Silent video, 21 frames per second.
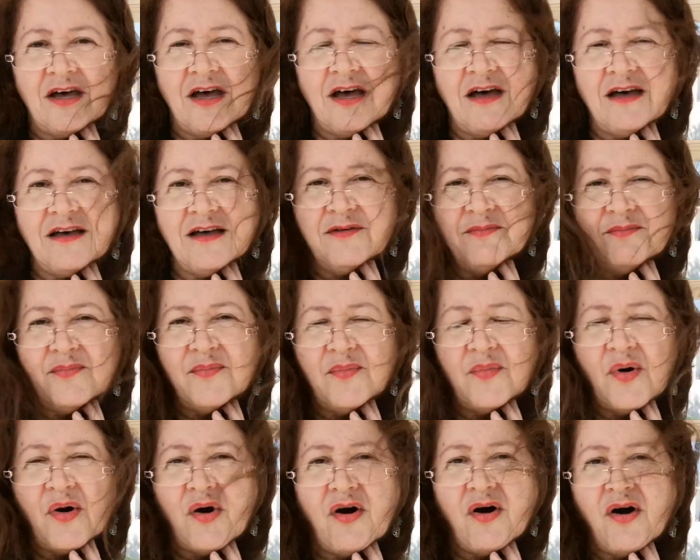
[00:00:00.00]

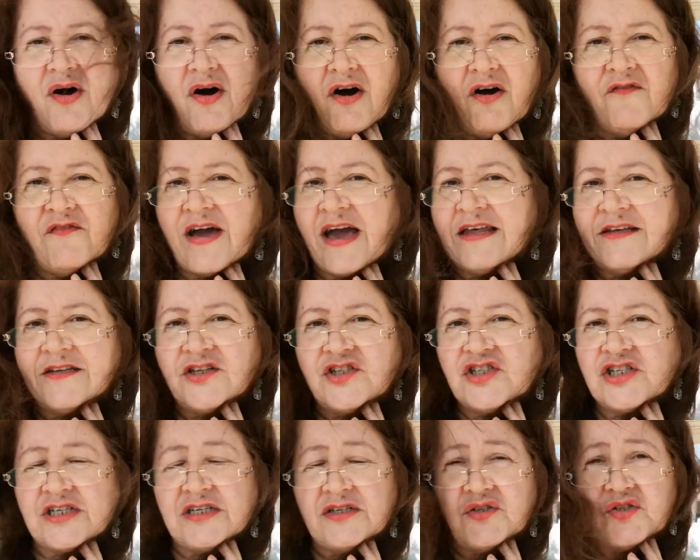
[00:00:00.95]
of
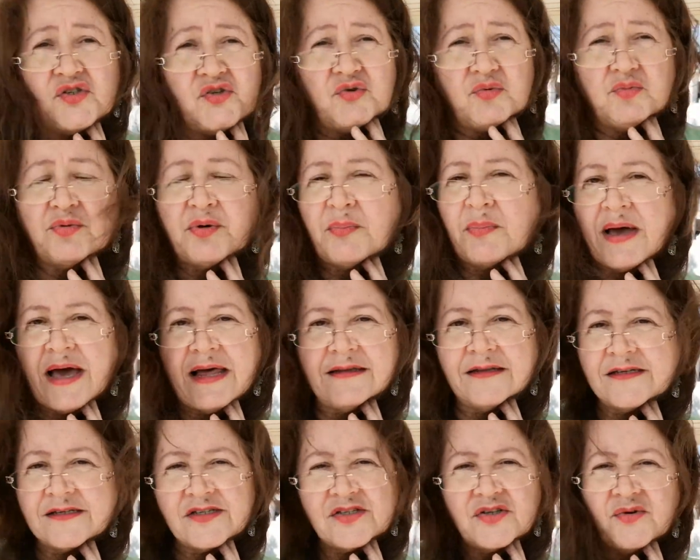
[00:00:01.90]
energy to propel
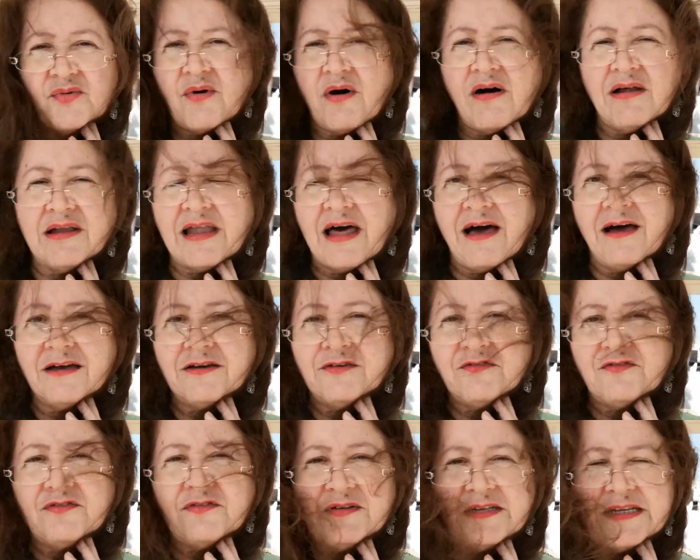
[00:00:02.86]
us through our
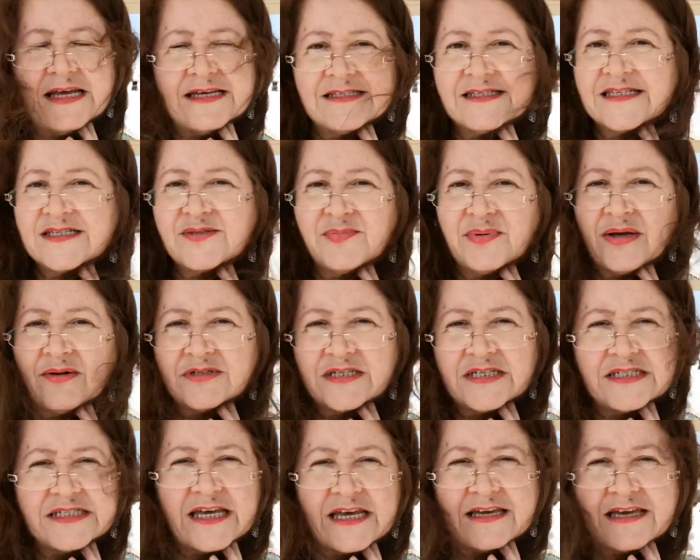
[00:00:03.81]
life, lets us be able
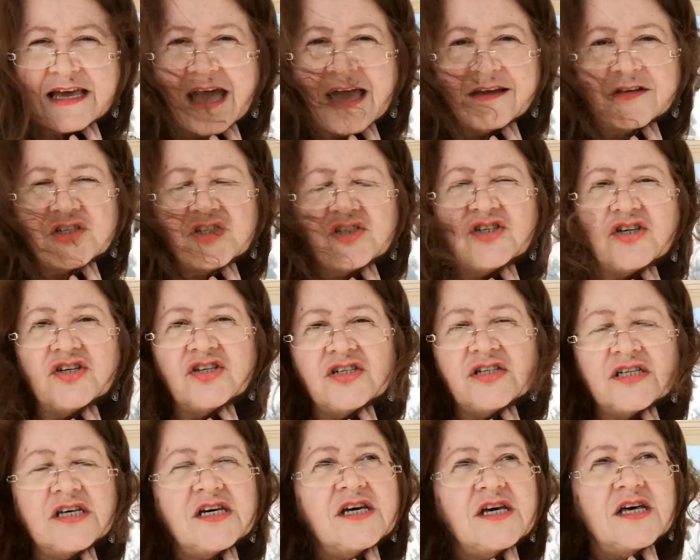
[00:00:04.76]
to take
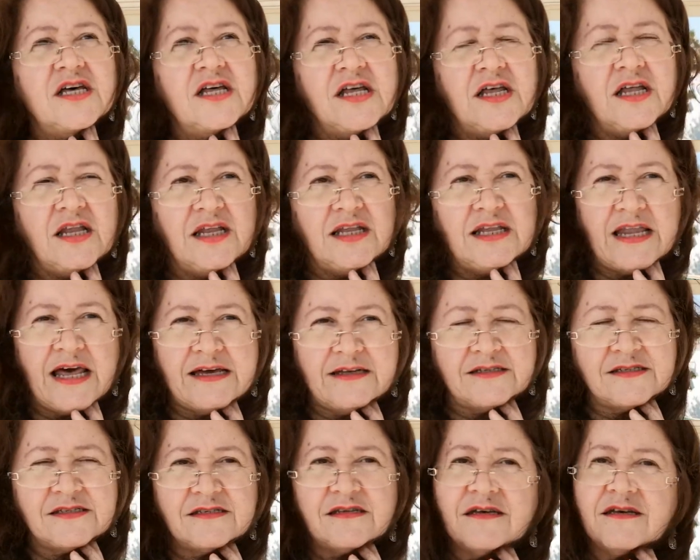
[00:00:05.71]
action,
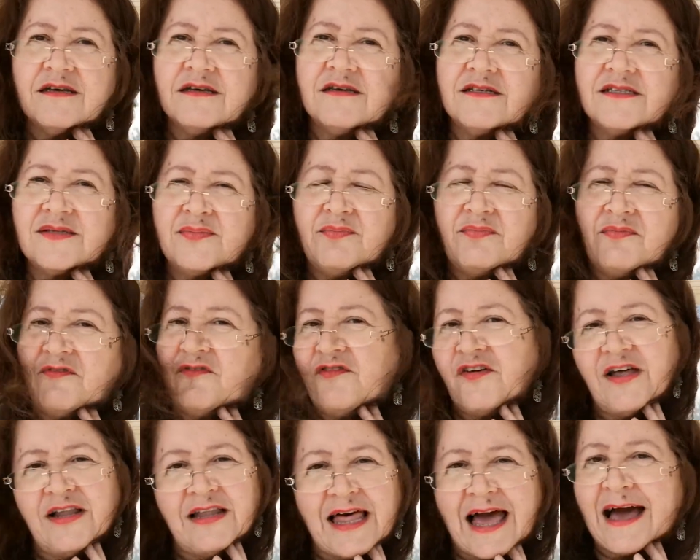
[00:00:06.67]
lets us
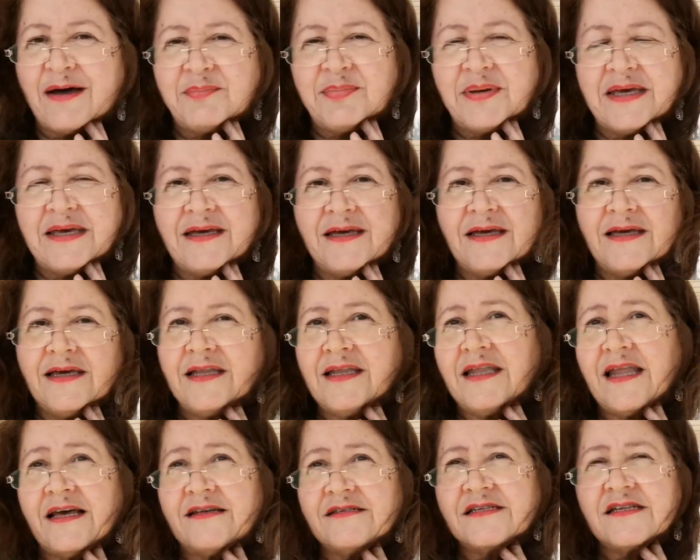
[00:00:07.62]
feel happy,
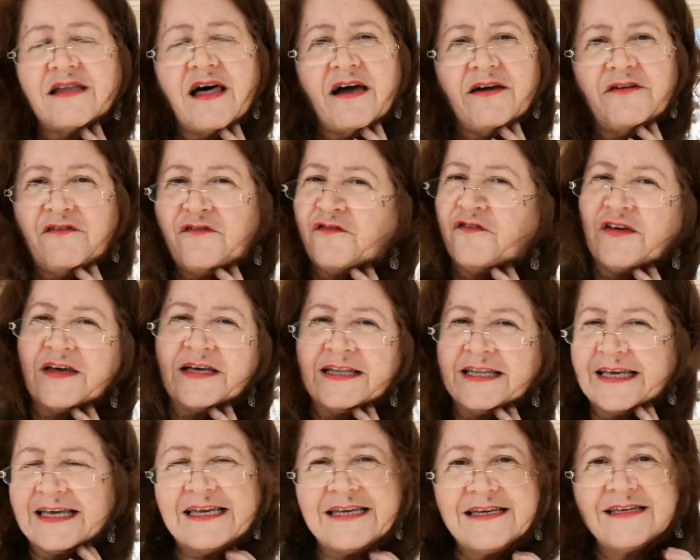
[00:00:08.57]
lets life feel
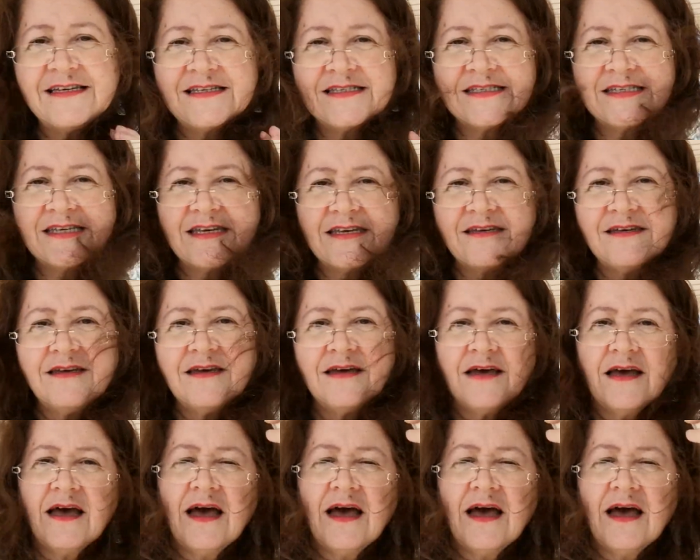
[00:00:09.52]
easy,